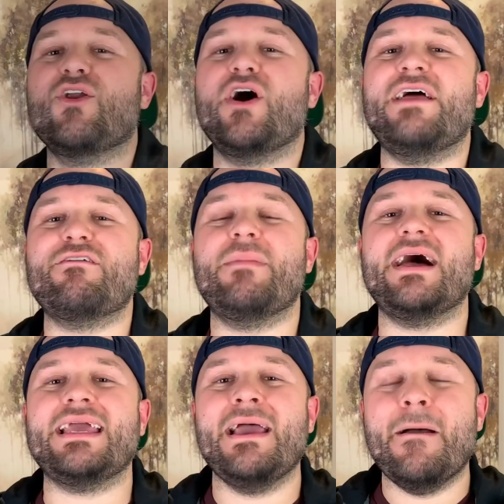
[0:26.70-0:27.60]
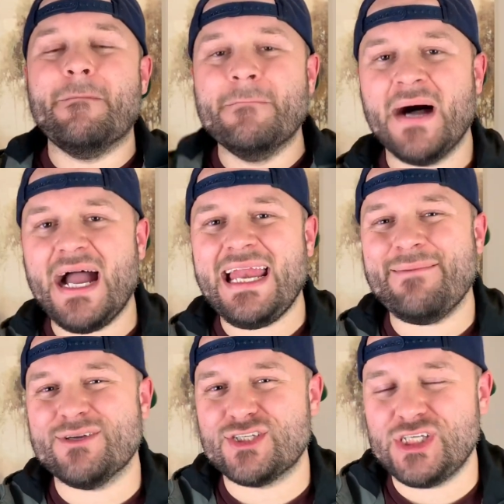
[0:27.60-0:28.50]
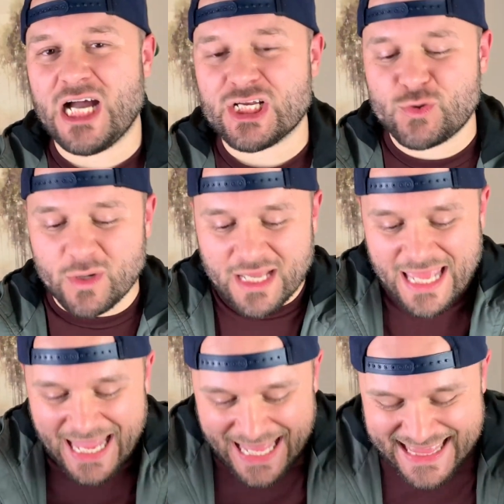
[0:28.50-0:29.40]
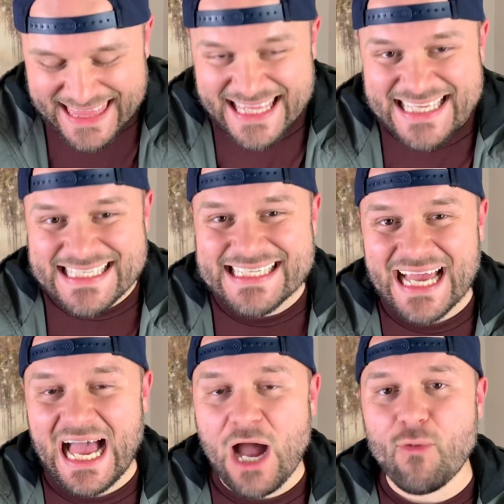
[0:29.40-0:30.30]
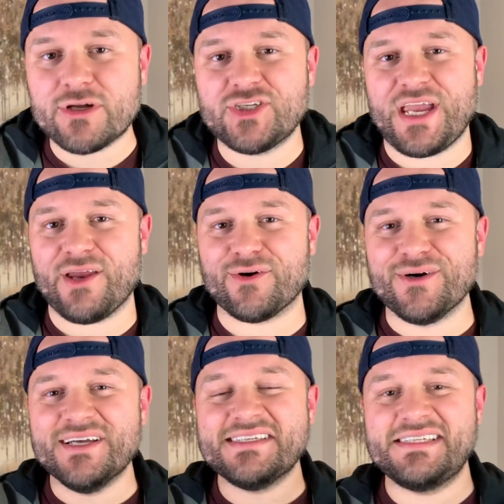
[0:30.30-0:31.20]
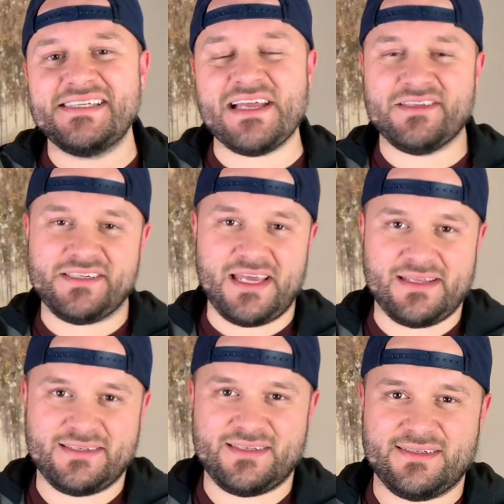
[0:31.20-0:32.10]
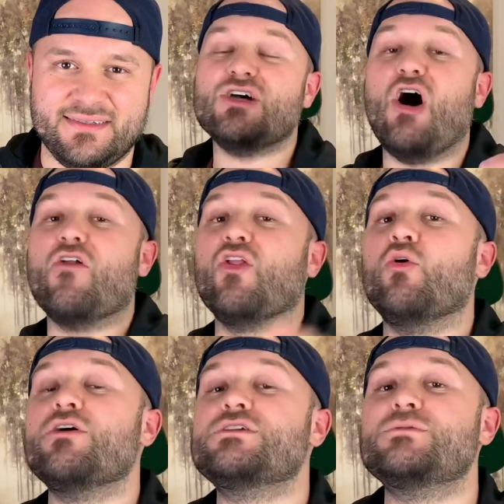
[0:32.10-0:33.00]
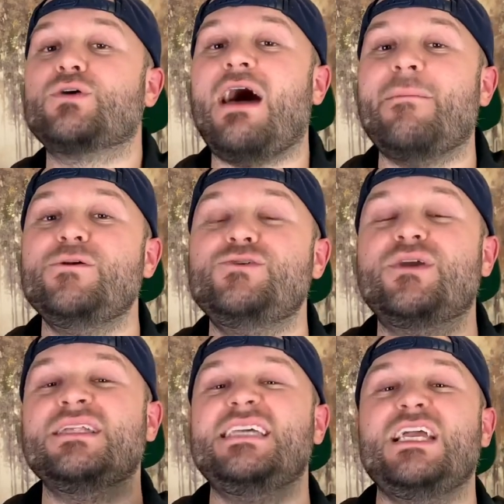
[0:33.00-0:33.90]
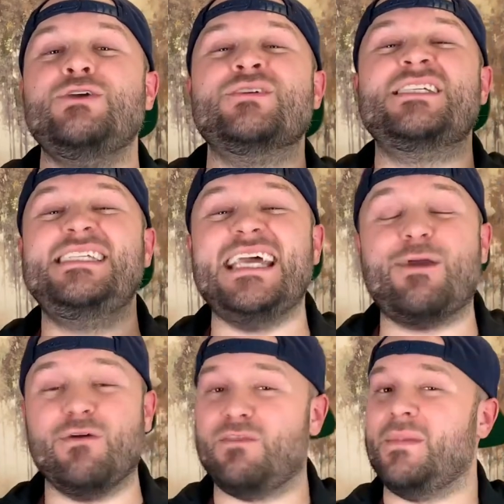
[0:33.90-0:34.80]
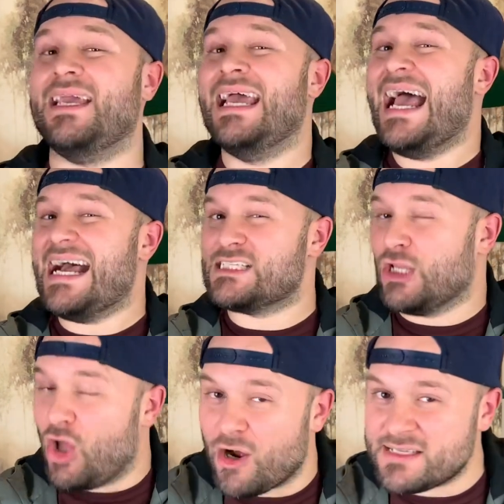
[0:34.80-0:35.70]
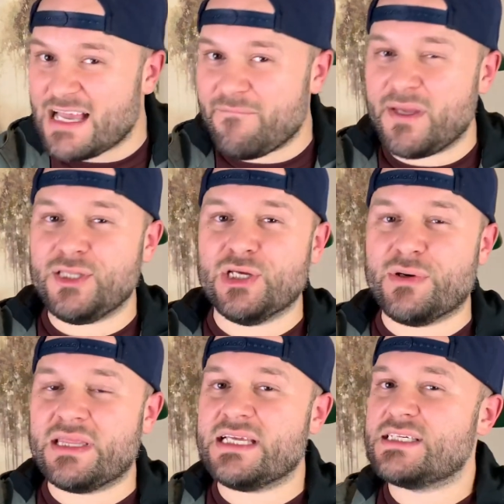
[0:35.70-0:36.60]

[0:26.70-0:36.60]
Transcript: everybody? My name is Joshua, and this is our channel, Scentsense. All the loyal subscribers who continue to stick with me as long as I've been doing this,